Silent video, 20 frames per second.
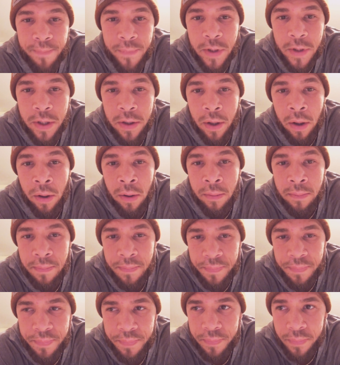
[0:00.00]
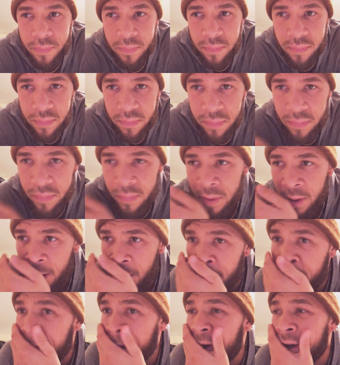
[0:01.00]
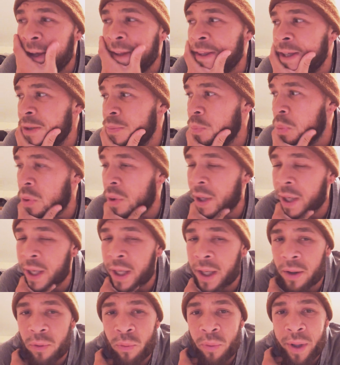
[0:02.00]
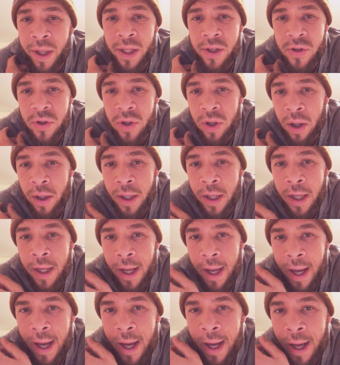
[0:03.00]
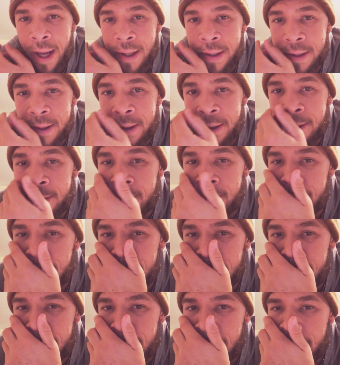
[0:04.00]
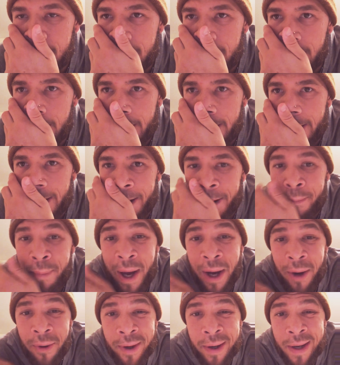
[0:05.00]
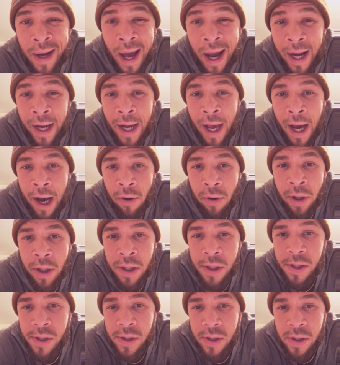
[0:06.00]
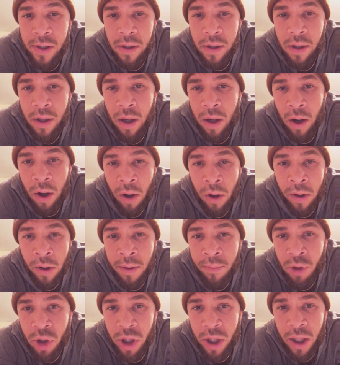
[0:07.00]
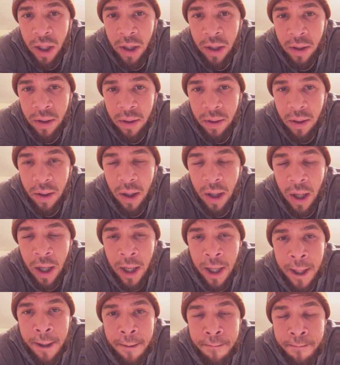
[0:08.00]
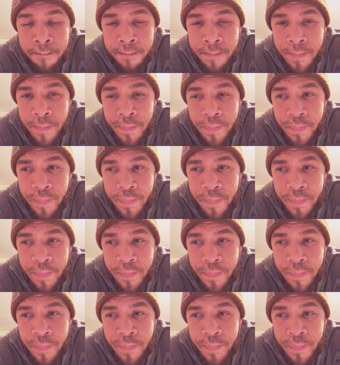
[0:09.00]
So at this point we started at about 9 hours on the machine um,